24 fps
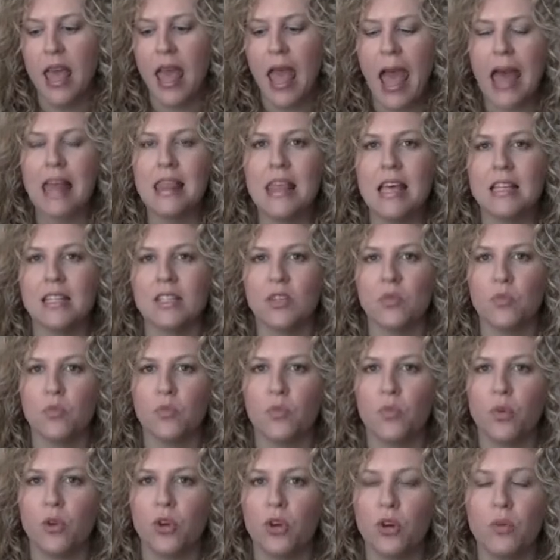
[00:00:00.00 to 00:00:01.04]
and then some
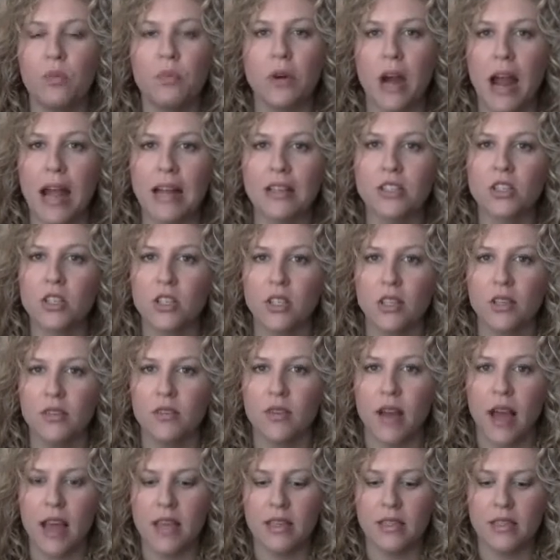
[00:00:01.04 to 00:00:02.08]
good practical
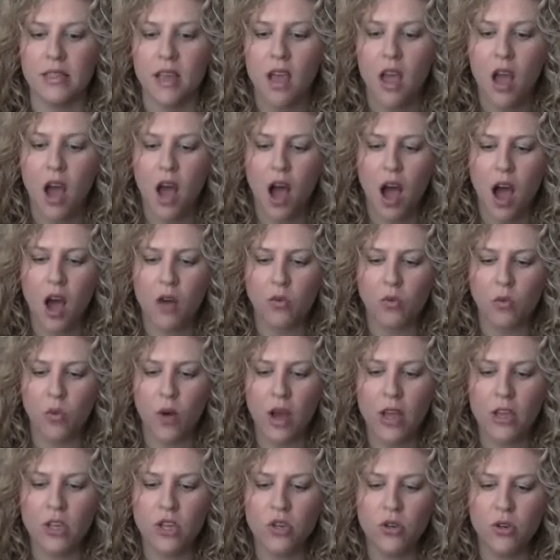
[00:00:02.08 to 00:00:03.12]
advice on
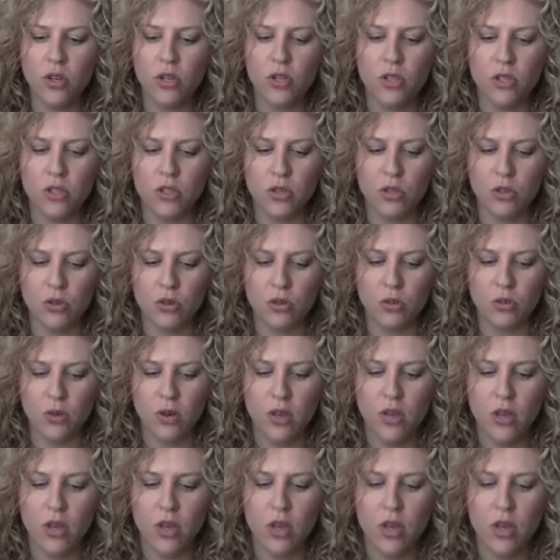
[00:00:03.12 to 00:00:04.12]
what you can do